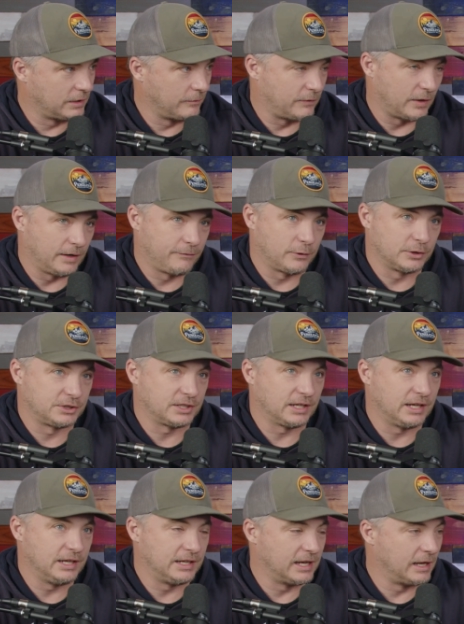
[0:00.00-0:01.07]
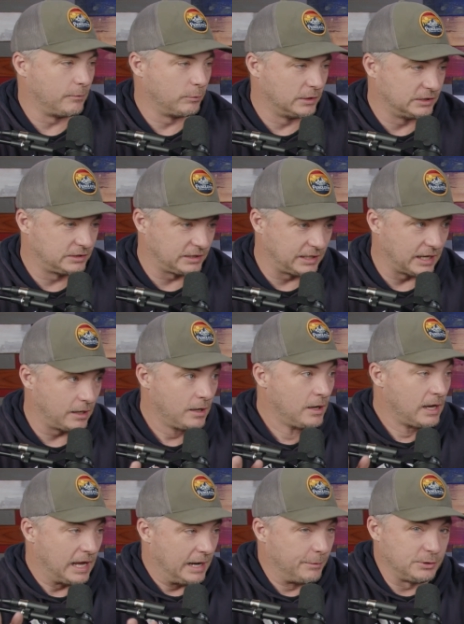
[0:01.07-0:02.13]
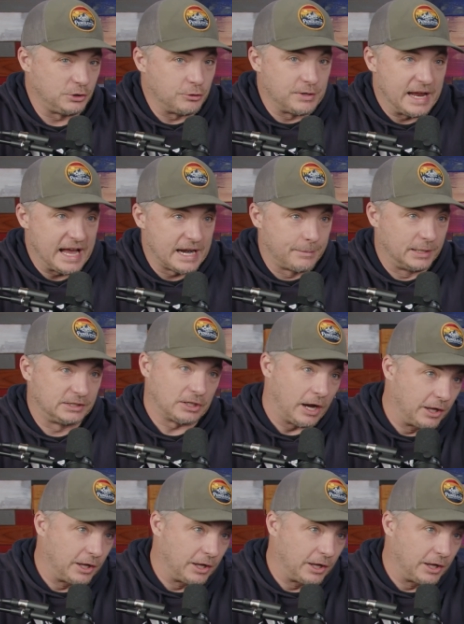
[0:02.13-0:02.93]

the very first thing he did was and it was unanimous,